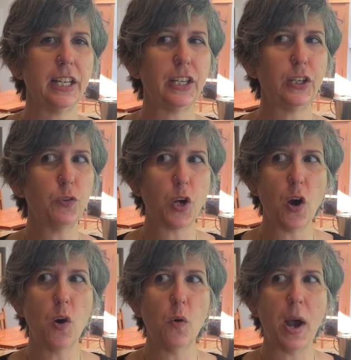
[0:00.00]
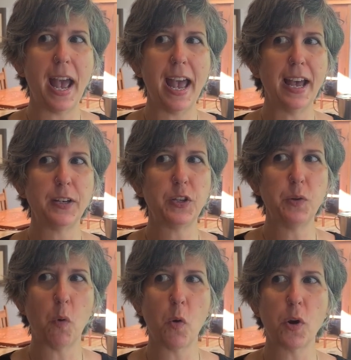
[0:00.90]
you go and
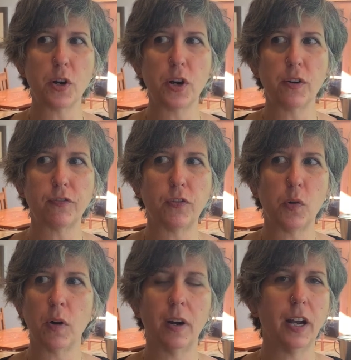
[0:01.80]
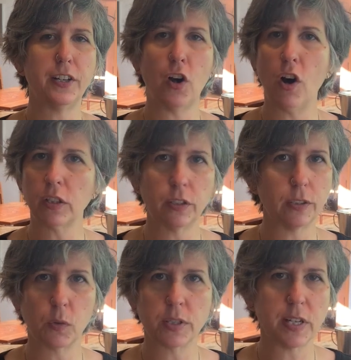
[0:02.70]
you order for a
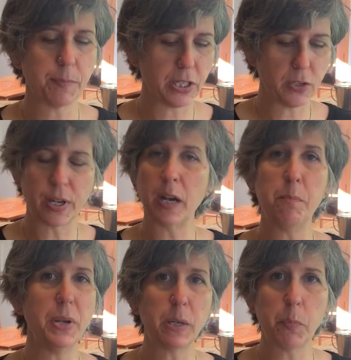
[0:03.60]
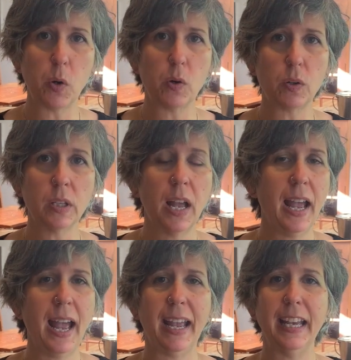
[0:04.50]
dollar or something, you get a big bowl,
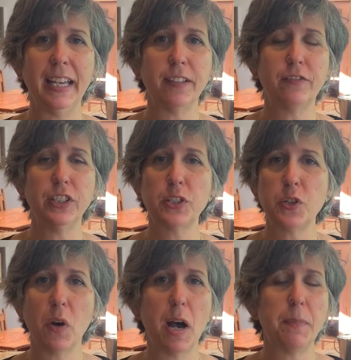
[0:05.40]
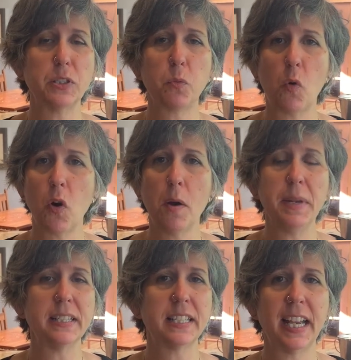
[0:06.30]
it fills you up, it's warm,
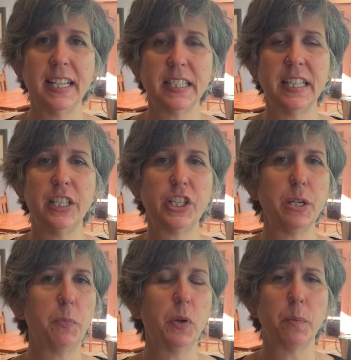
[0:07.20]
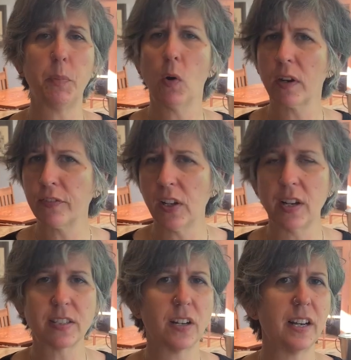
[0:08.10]
it's tasty. She put pork
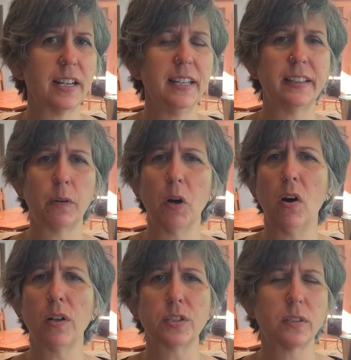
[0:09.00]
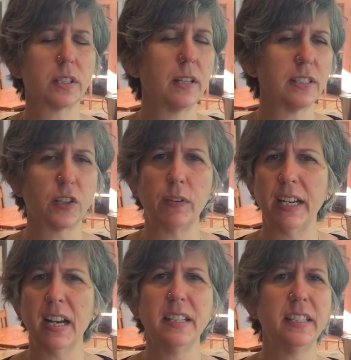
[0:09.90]
floss on it. There were all sorts of, lots of
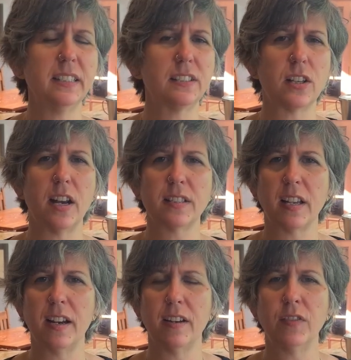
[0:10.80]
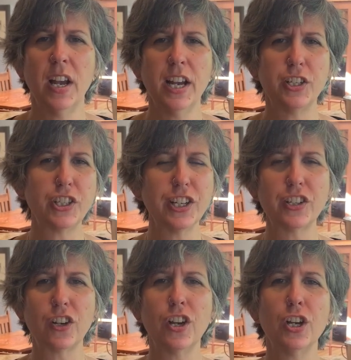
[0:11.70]
green onions, lots of
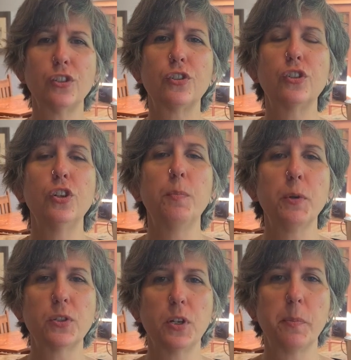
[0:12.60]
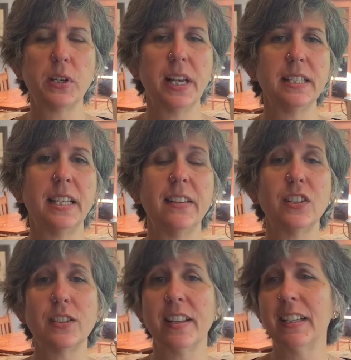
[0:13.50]
ginger, super, super tasty. And
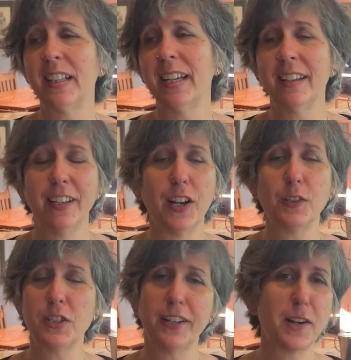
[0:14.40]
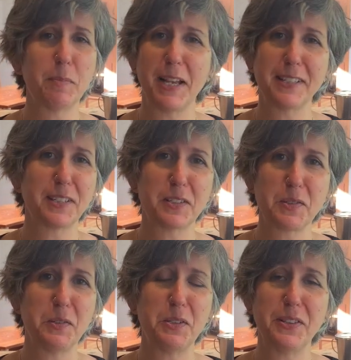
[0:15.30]
there's nothing like, you know, sitting on a plastic
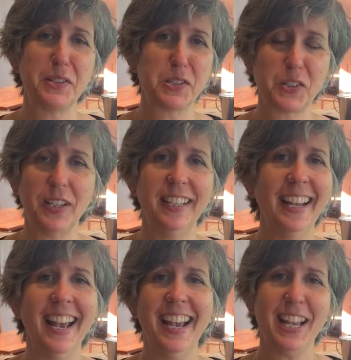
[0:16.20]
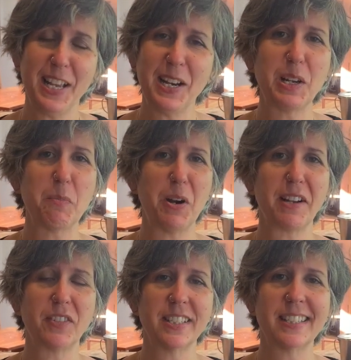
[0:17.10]
stool in the street, eating your
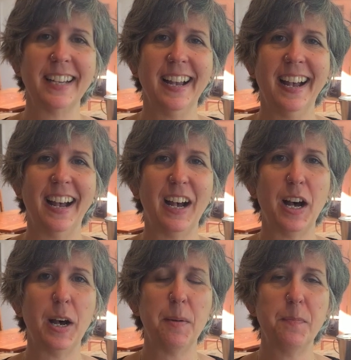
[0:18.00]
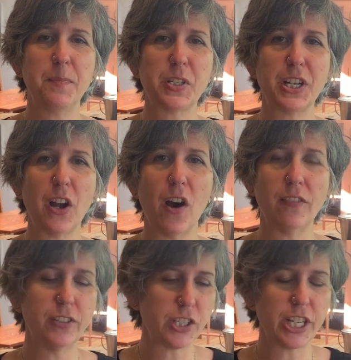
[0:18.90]
breakfast. Um, she
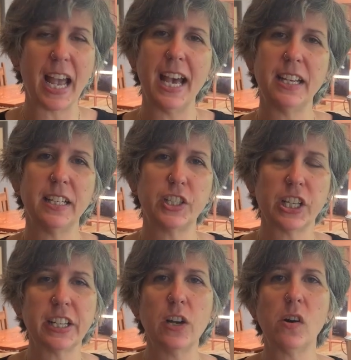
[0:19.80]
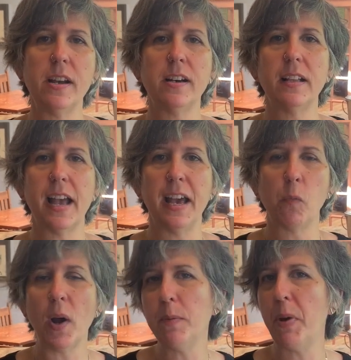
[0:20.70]
often, she had chili oil
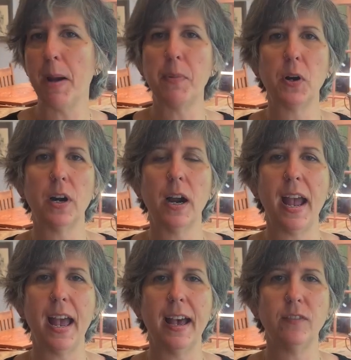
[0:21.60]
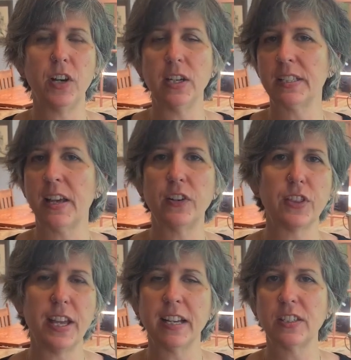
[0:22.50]
and white pepper and various other
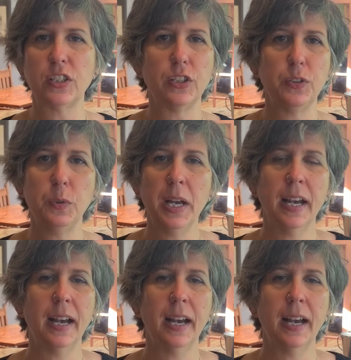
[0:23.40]
things to